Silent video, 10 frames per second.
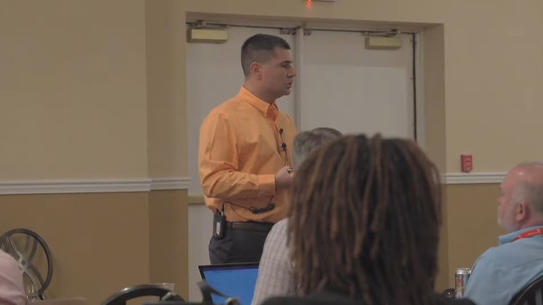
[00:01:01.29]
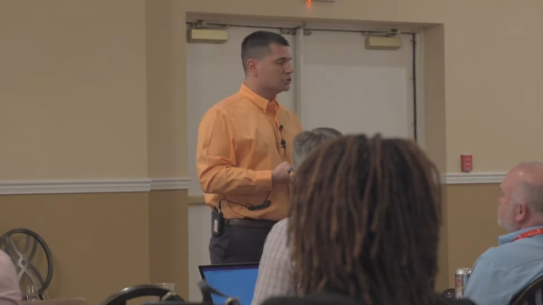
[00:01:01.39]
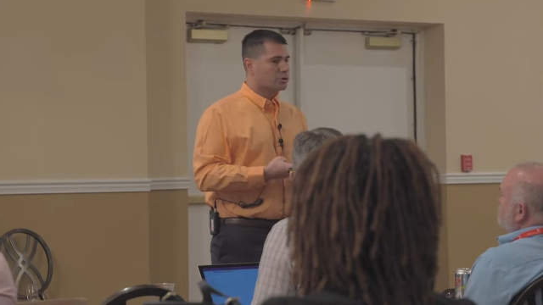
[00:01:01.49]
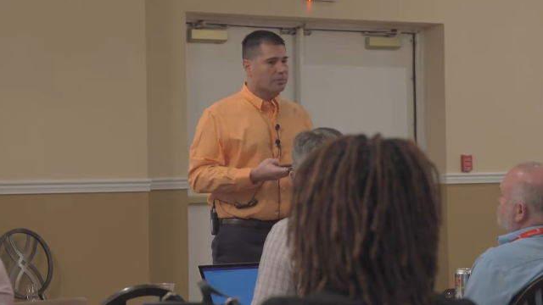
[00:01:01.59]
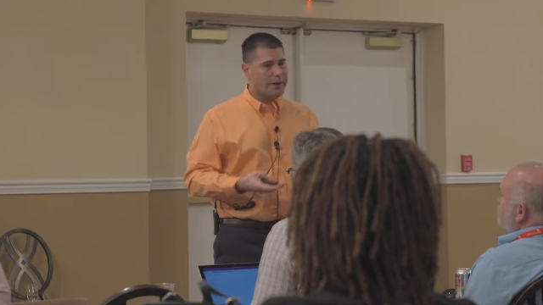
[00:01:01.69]

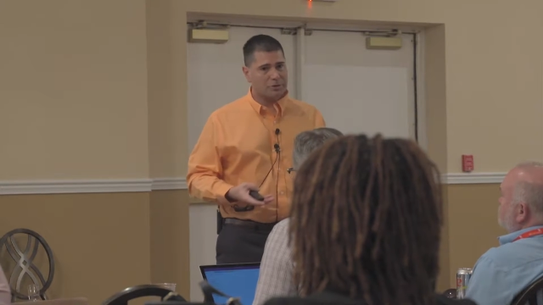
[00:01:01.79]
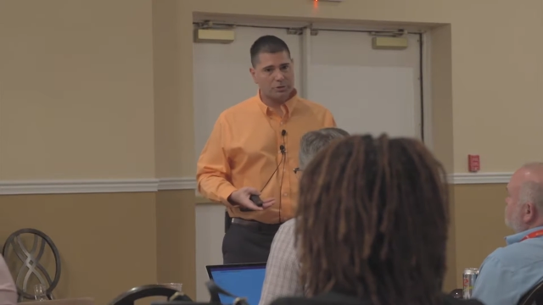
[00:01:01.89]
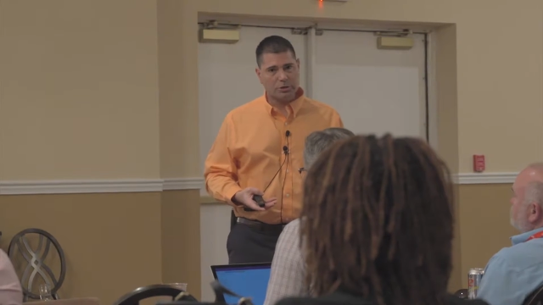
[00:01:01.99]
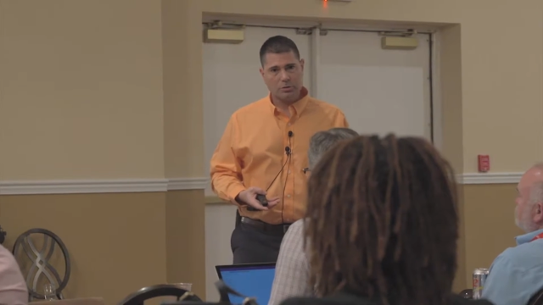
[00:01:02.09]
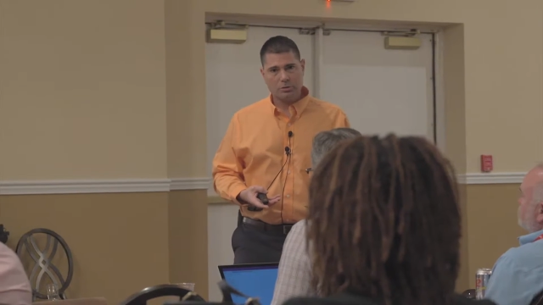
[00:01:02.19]
So the
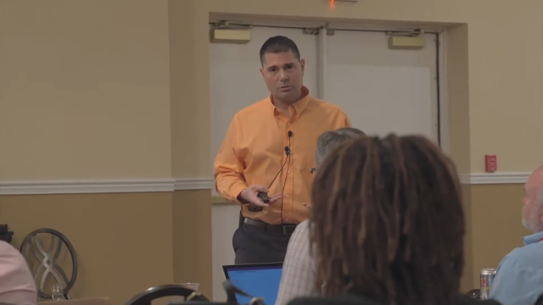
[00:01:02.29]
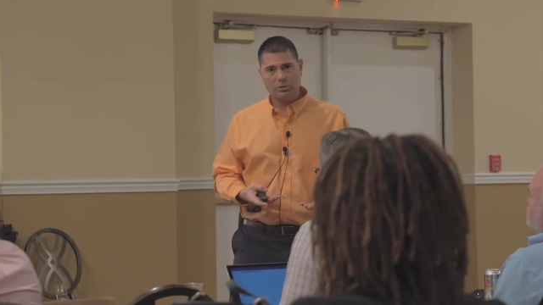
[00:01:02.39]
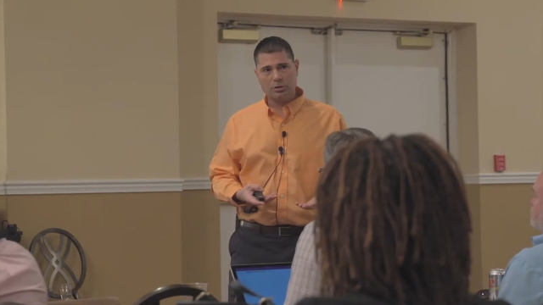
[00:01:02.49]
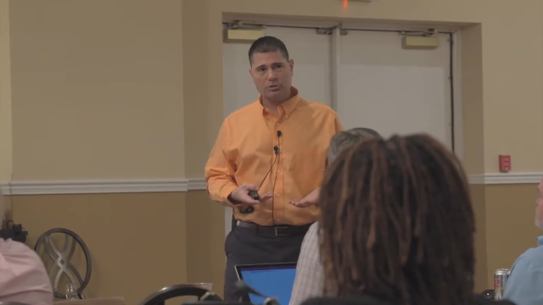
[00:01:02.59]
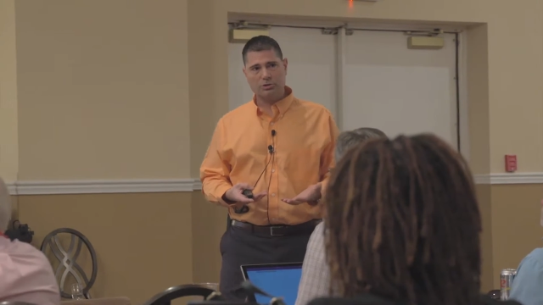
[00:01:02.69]
metric
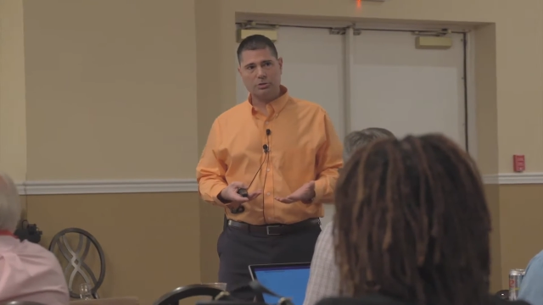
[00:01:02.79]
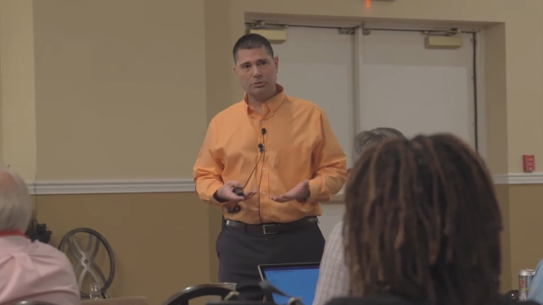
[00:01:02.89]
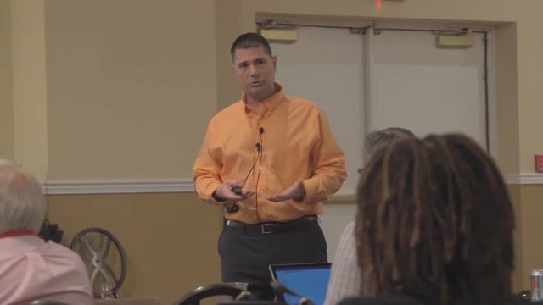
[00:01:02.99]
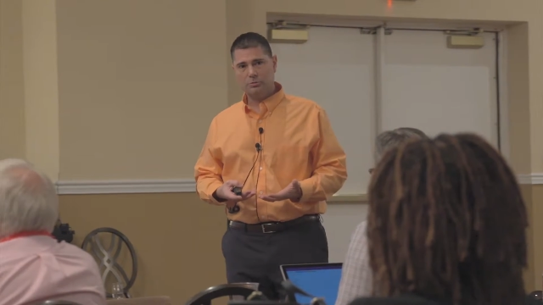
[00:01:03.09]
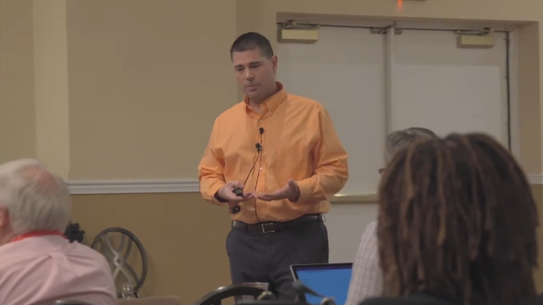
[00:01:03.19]

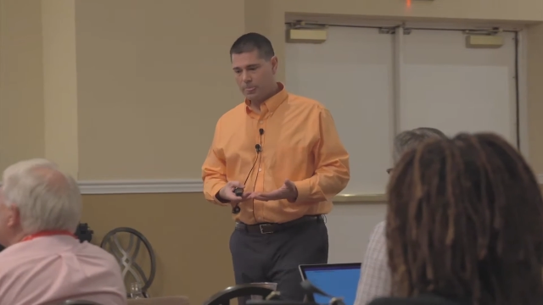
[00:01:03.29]
also